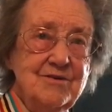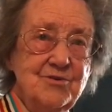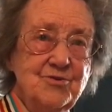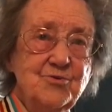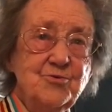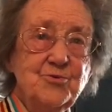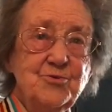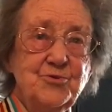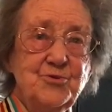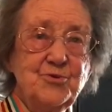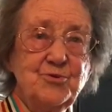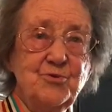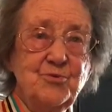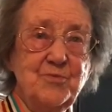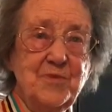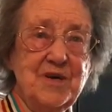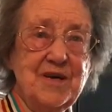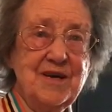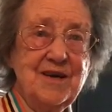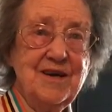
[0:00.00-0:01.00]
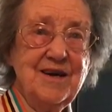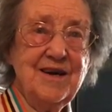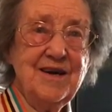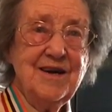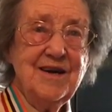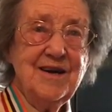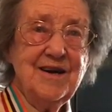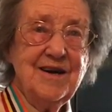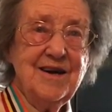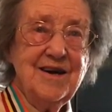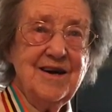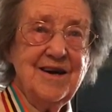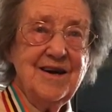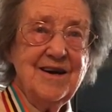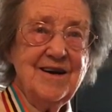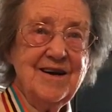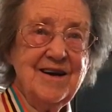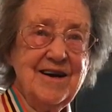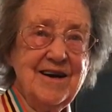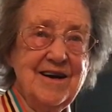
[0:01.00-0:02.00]
wrote to me
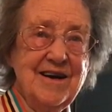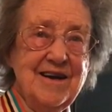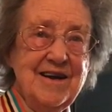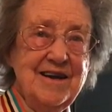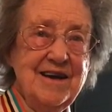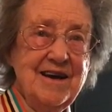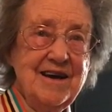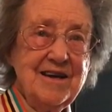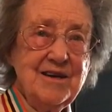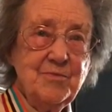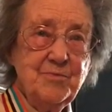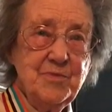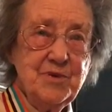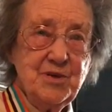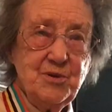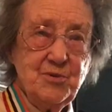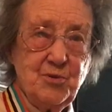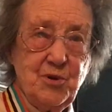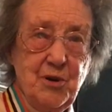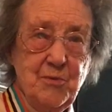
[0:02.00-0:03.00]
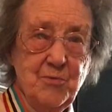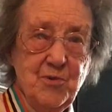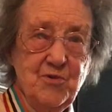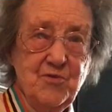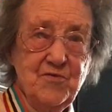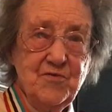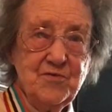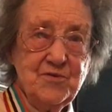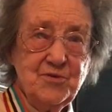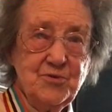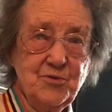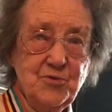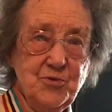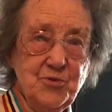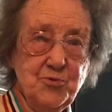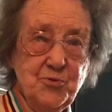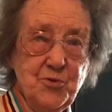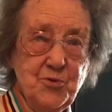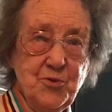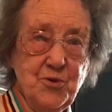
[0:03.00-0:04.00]
and like me to come over to
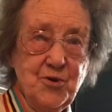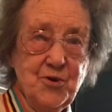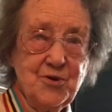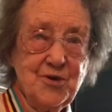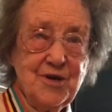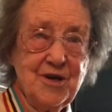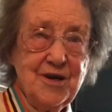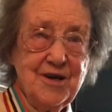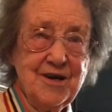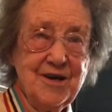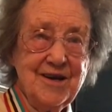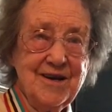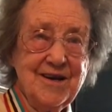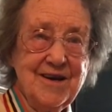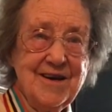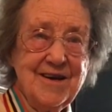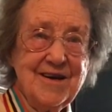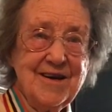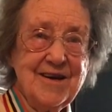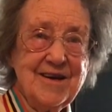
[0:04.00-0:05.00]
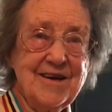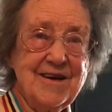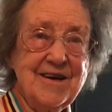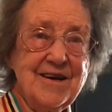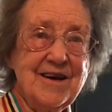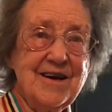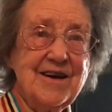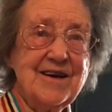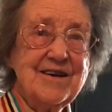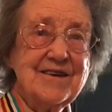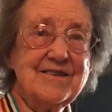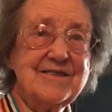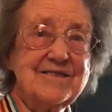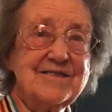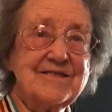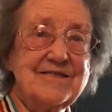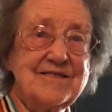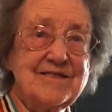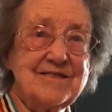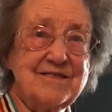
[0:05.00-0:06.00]
New York. Wow.
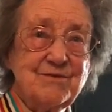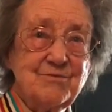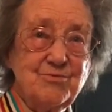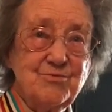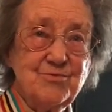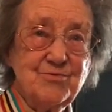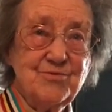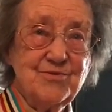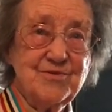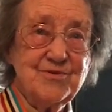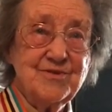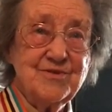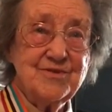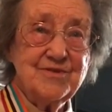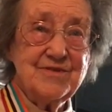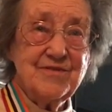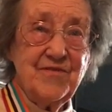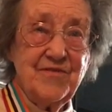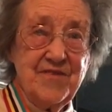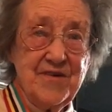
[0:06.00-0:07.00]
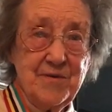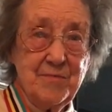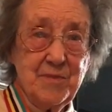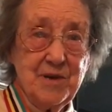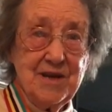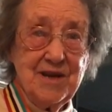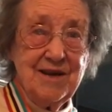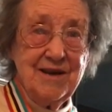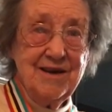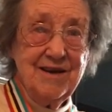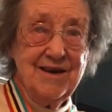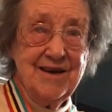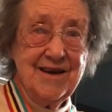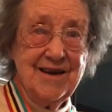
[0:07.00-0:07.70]
To the family.